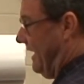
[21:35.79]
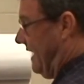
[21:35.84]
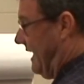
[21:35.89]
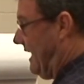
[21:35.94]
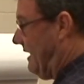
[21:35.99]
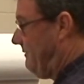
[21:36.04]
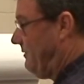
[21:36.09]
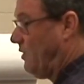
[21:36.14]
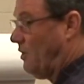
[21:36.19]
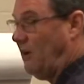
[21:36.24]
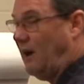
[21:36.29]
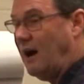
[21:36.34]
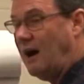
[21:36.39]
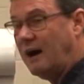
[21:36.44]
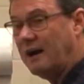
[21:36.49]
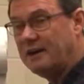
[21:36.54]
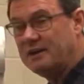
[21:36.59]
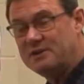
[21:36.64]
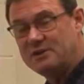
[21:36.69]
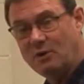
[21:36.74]
If you're
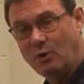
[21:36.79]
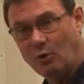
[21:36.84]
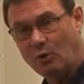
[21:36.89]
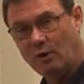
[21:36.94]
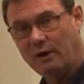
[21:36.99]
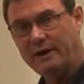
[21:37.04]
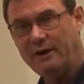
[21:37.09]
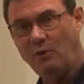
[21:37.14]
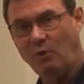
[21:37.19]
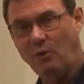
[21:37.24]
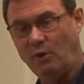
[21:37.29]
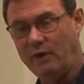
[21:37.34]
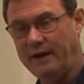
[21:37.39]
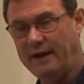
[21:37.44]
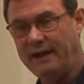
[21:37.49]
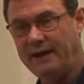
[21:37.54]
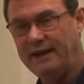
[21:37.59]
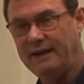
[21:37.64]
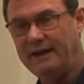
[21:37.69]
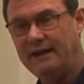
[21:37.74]
auditorily
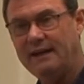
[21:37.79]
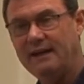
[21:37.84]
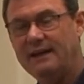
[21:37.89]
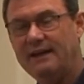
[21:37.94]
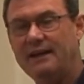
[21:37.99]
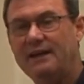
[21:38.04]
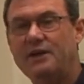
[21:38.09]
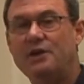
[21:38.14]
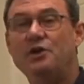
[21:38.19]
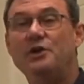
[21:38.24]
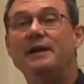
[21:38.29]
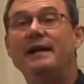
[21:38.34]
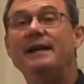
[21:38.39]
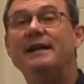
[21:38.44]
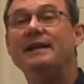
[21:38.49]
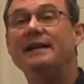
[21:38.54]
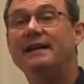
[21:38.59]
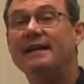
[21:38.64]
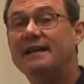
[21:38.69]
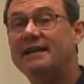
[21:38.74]
oriented, you need
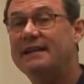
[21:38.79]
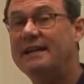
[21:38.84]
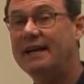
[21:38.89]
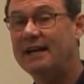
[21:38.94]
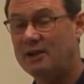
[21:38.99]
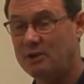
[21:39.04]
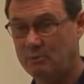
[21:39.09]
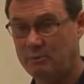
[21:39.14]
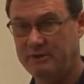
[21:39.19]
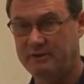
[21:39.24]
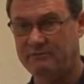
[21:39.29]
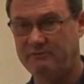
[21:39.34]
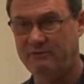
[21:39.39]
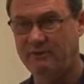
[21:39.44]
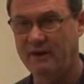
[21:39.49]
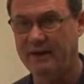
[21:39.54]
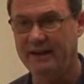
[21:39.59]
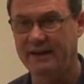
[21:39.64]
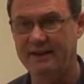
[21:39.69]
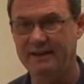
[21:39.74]
to get together with a
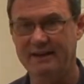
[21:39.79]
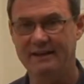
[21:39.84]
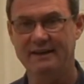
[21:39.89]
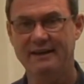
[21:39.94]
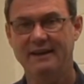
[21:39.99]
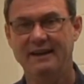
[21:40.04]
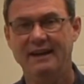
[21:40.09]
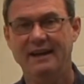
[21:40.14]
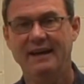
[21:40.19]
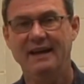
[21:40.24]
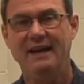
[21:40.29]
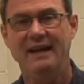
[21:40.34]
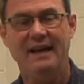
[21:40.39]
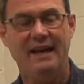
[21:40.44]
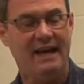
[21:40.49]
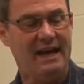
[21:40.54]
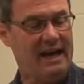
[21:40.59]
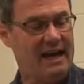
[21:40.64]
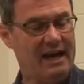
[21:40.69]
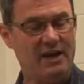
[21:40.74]
friend
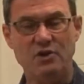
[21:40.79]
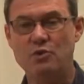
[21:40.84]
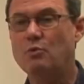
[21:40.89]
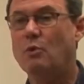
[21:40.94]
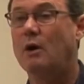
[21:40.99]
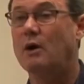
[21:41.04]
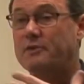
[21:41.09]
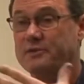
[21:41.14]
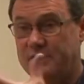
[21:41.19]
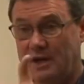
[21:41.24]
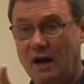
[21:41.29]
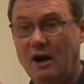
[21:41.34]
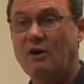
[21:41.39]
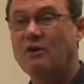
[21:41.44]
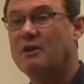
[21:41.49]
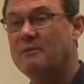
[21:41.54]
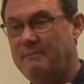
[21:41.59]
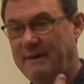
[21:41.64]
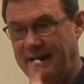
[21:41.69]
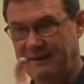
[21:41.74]
and you all
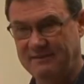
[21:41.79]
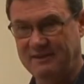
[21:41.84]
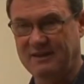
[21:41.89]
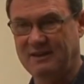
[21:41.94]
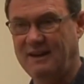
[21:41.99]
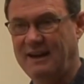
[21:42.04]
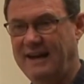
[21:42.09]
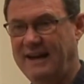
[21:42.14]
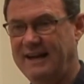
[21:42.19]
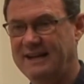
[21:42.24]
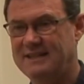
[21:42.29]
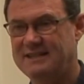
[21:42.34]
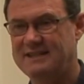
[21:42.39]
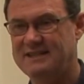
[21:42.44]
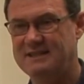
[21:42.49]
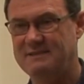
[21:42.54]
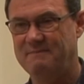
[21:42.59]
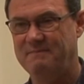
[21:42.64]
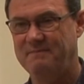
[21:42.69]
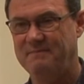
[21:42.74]
talk about the
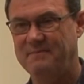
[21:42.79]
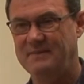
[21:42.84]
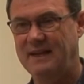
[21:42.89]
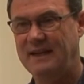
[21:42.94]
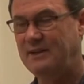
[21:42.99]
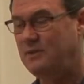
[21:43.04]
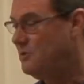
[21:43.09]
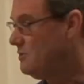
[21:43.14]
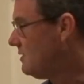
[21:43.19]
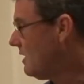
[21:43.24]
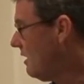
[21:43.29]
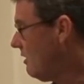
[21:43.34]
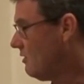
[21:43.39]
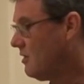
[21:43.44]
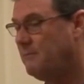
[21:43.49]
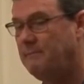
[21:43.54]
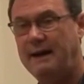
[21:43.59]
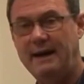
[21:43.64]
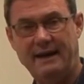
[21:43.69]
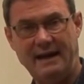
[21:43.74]
class and you talk
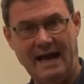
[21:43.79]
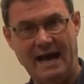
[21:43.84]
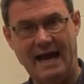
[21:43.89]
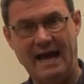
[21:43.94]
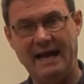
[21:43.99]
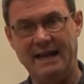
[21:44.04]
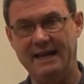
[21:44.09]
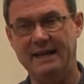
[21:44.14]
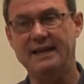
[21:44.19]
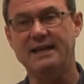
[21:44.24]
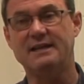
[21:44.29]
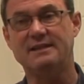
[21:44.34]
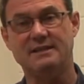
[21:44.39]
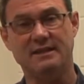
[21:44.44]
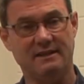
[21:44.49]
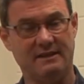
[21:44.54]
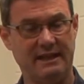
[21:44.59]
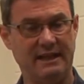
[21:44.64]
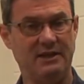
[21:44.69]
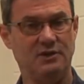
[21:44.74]
about ideas
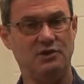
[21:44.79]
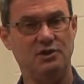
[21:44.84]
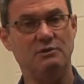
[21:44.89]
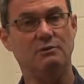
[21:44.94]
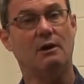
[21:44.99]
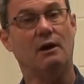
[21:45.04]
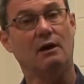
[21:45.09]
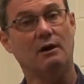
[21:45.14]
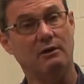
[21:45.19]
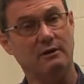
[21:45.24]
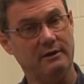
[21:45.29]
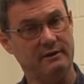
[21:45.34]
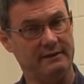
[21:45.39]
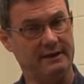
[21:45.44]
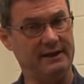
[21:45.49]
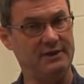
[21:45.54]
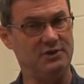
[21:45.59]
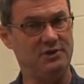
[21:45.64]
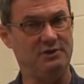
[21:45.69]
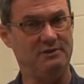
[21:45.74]
and things you heard and
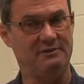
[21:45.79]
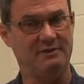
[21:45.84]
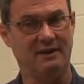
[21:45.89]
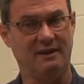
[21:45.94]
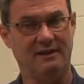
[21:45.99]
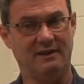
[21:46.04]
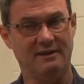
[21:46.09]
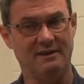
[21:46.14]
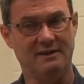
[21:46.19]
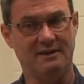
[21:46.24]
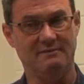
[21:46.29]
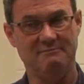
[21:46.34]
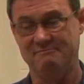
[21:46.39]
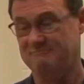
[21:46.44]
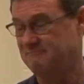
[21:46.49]
things you thought.